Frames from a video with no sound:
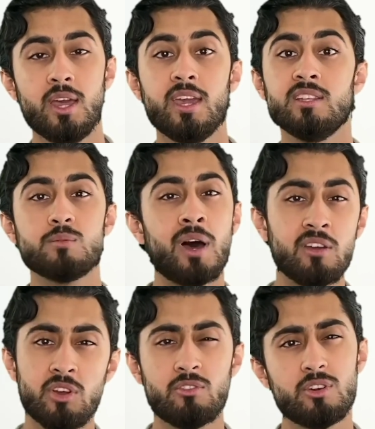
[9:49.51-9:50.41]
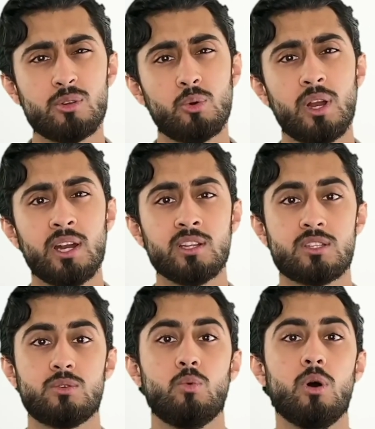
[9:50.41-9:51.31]
It's my favorite tool, and
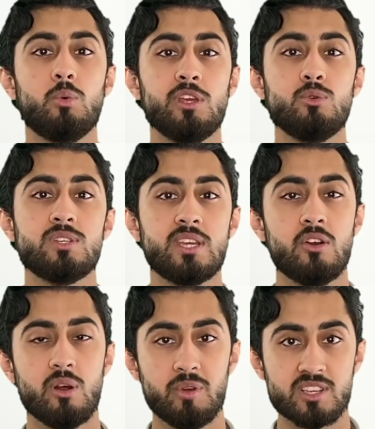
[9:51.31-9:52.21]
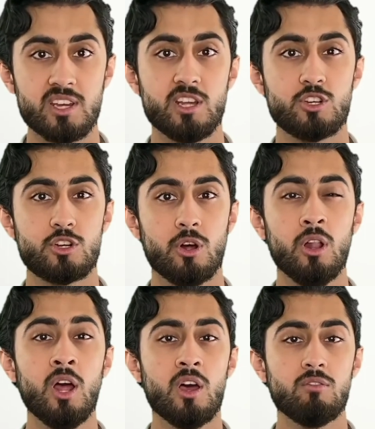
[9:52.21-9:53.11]
it's what we use here at Biscuit
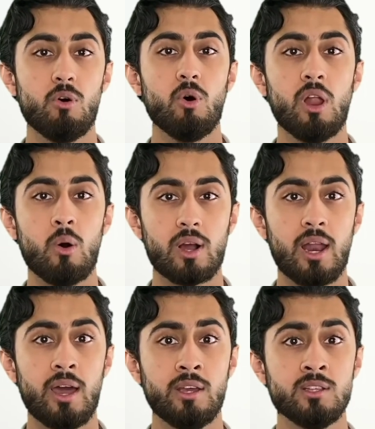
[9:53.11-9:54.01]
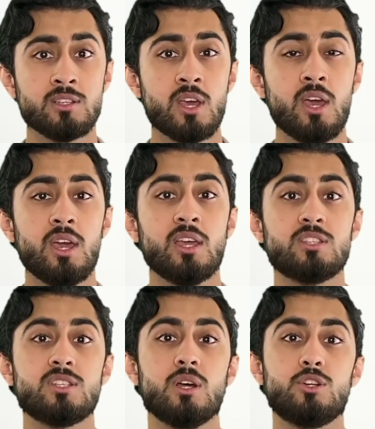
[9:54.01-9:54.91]
Digital for all our clients.
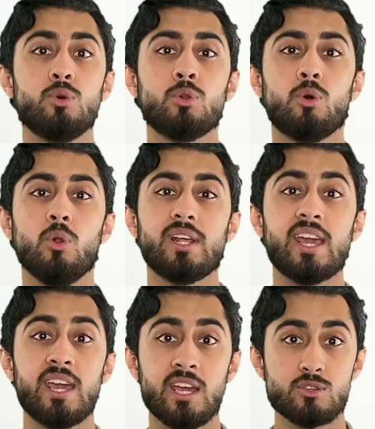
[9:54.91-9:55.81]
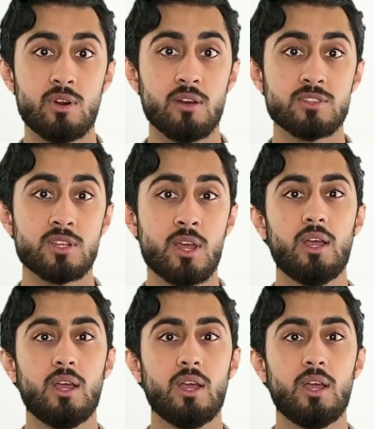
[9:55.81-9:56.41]
It's a tool called Ahrefs.